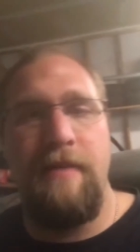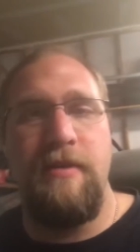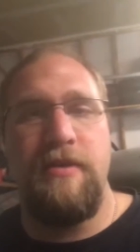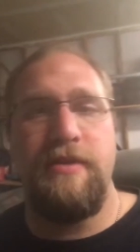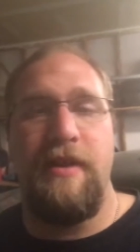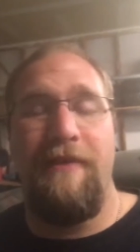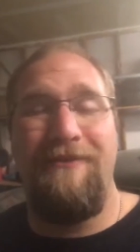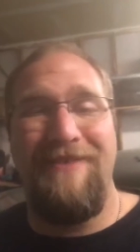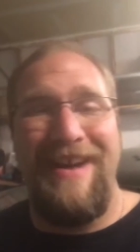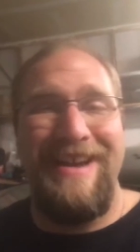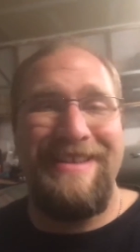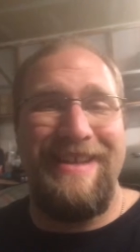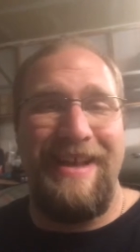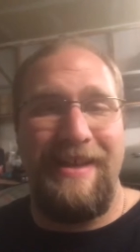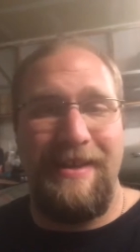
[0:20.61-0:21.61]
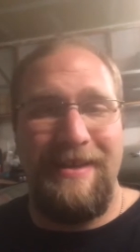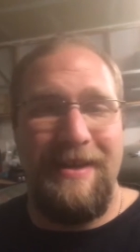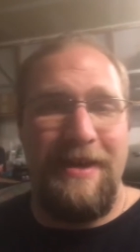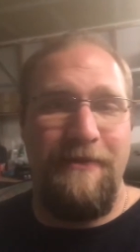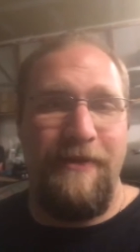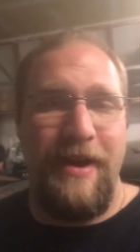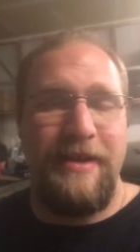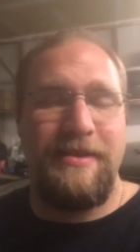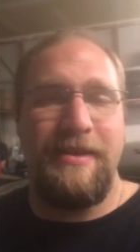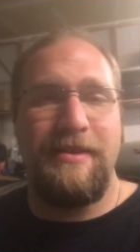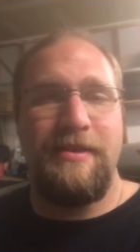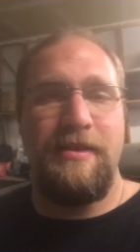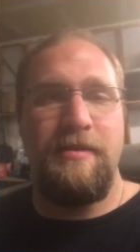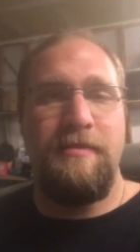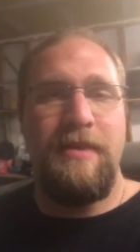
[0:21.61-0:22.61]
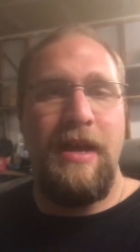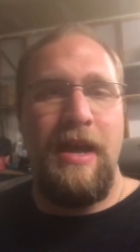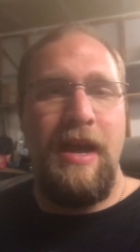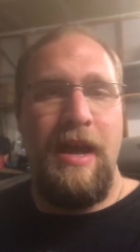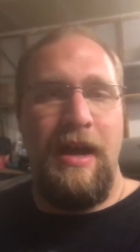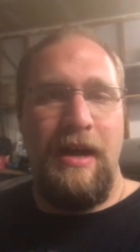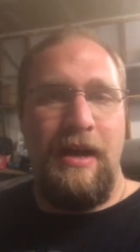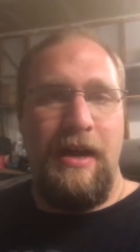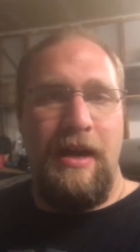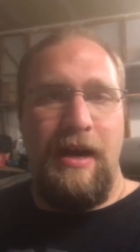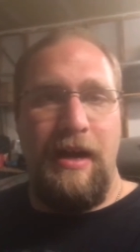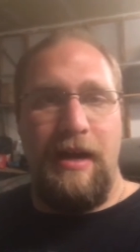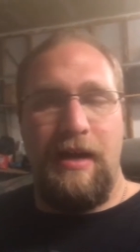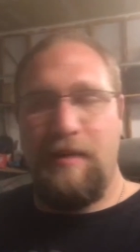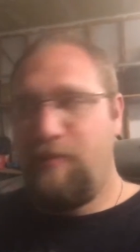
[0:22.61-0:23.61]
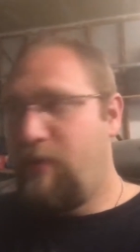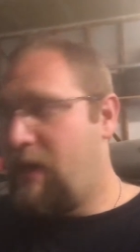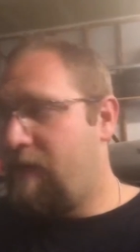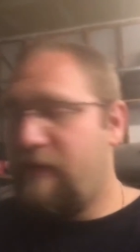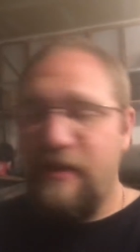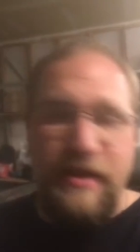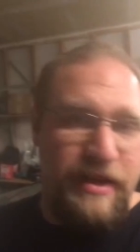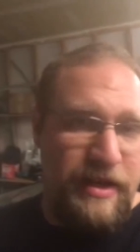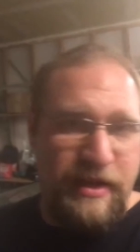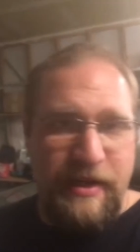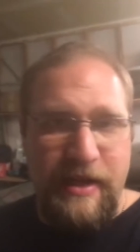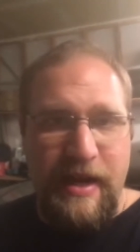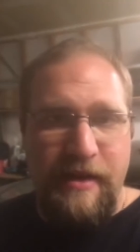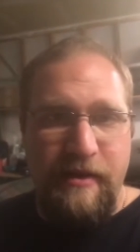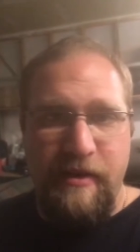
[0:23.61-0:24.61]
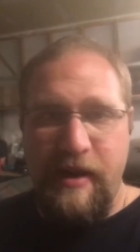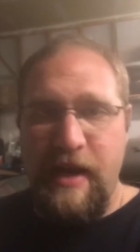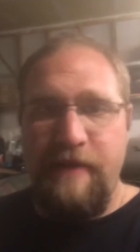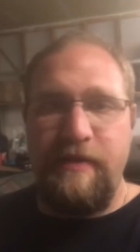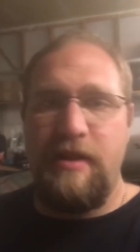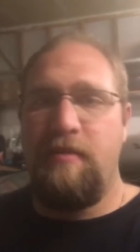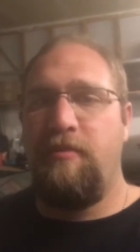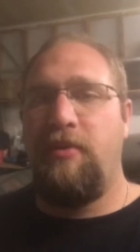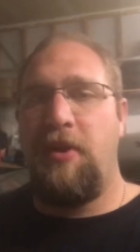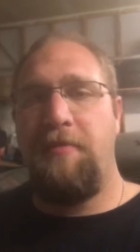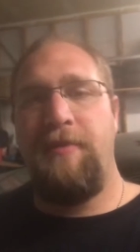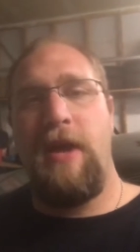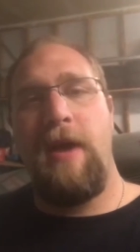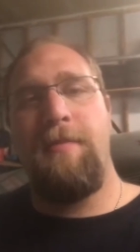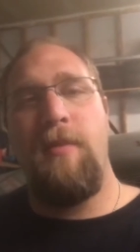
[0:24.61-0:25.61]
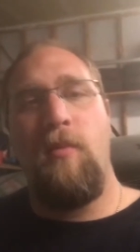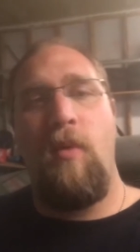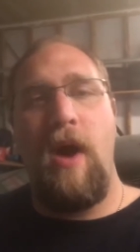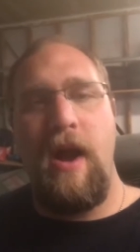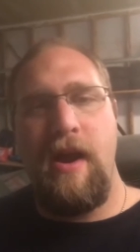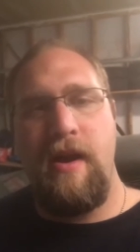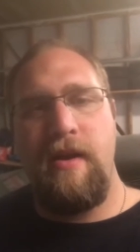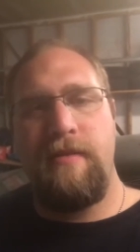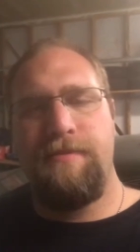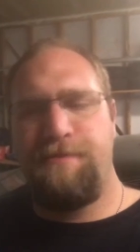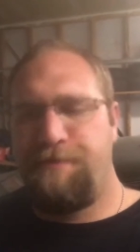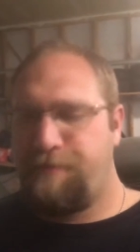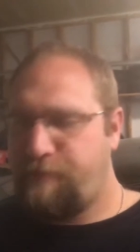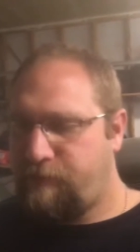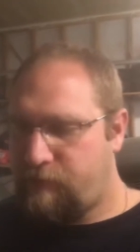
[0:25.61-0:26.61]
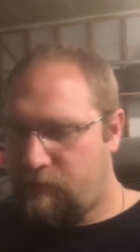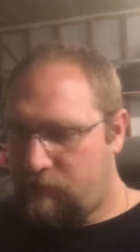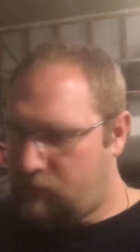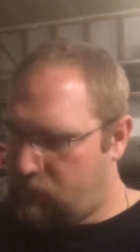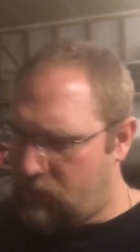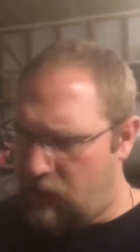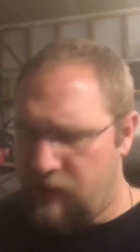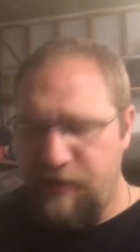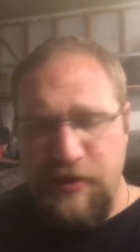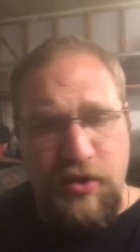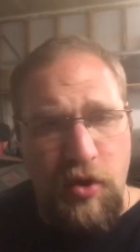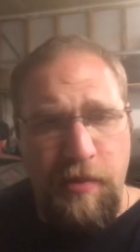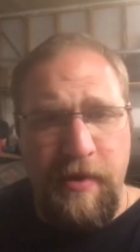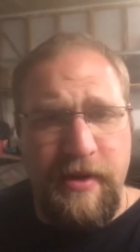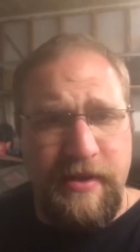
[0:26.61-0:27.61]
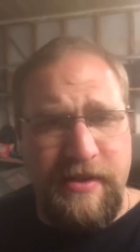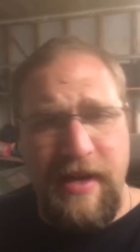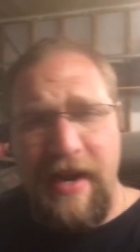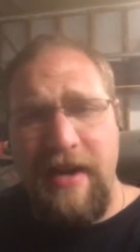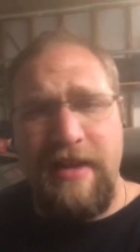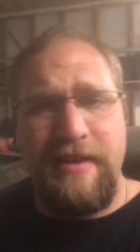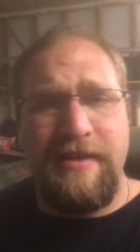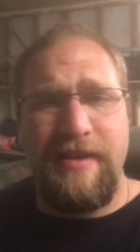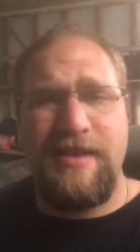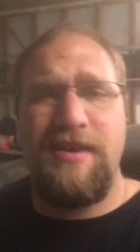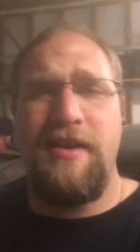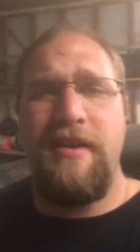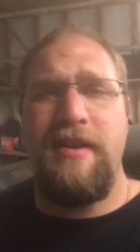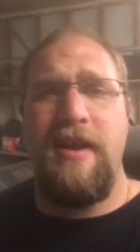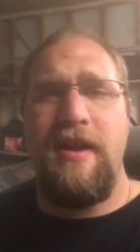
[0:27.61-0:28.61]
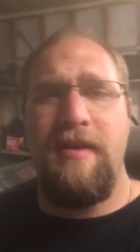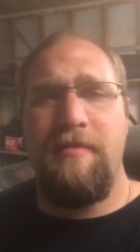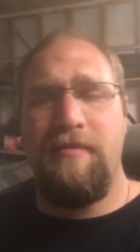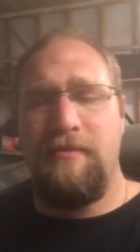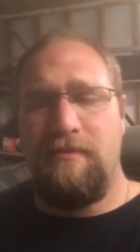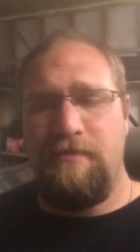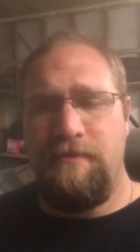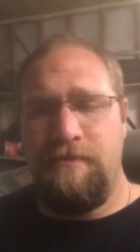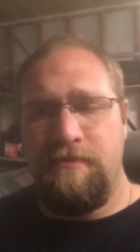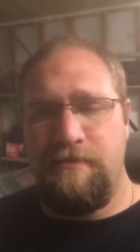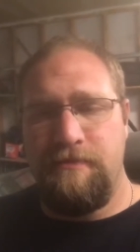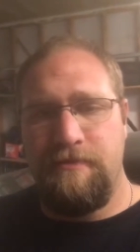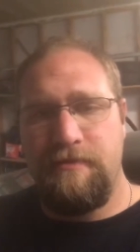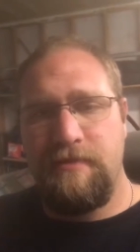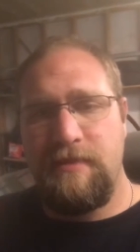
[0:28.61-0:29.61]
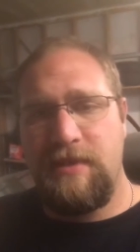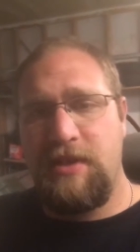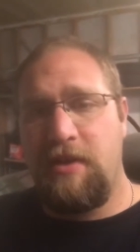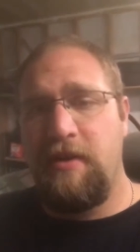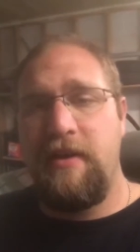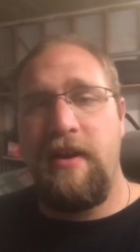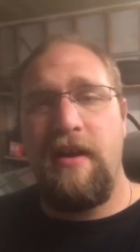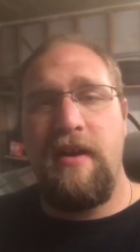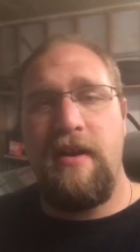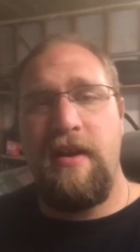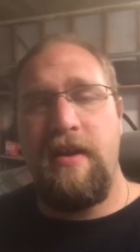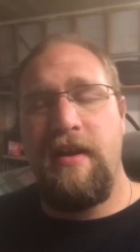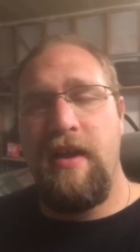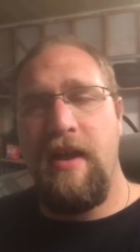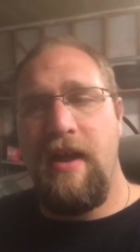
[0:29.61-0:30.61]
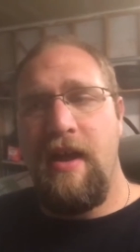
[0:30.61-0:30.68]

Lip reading: I'm using a Phytech EFI system. Put everything in together, got everything plumbed up and wired. Super excited to start it up, turn it on.